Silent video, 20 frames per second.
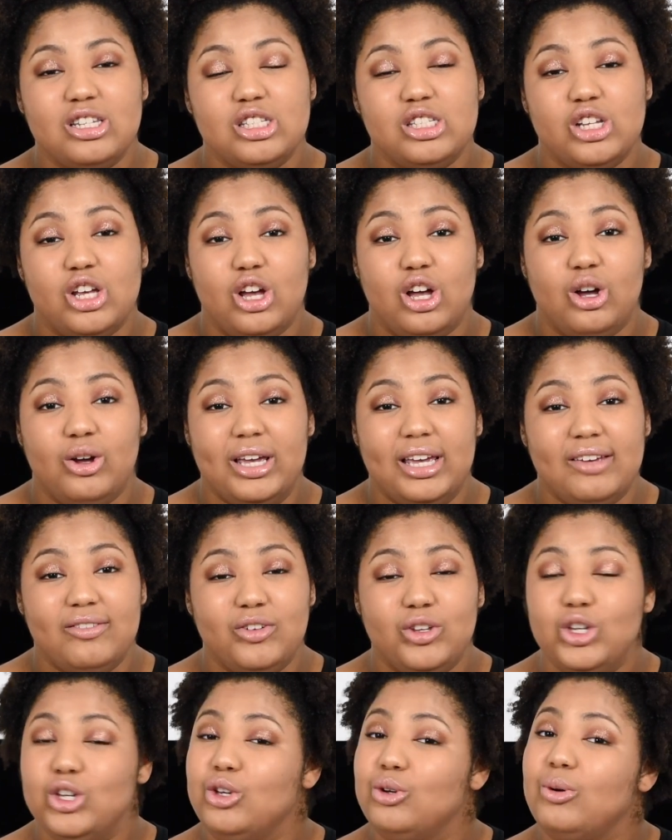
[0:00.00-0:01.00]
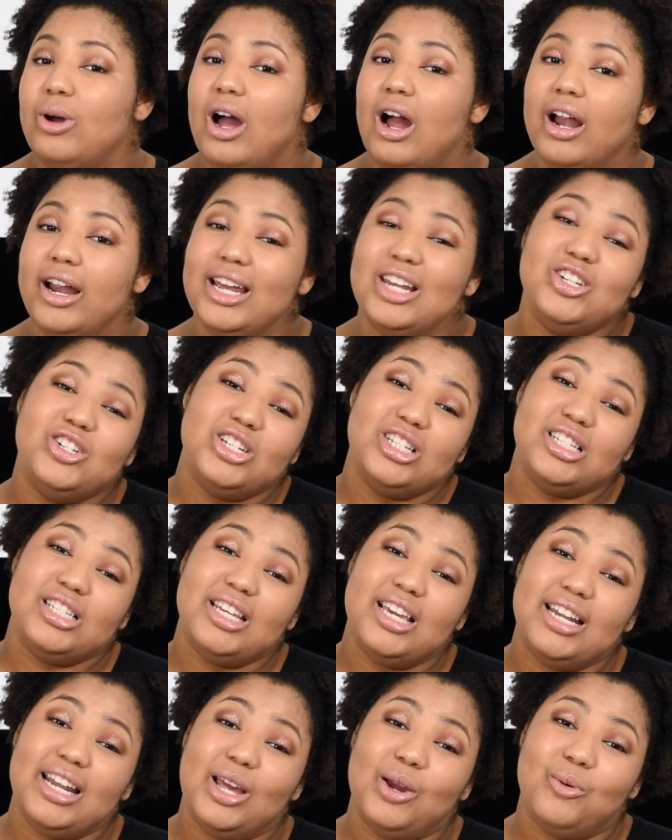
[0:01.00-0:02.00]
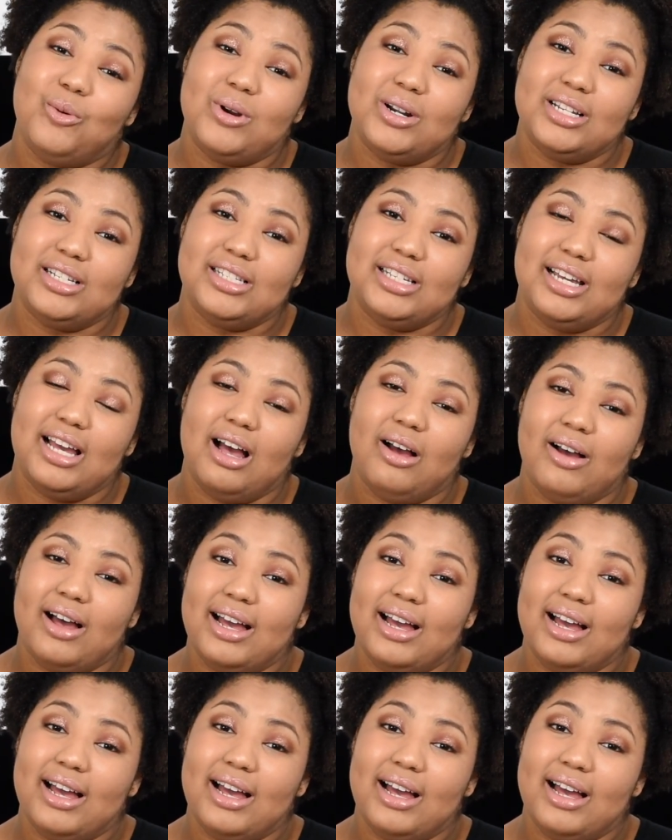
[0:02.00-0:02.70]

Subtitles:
So if you are interested and want to see how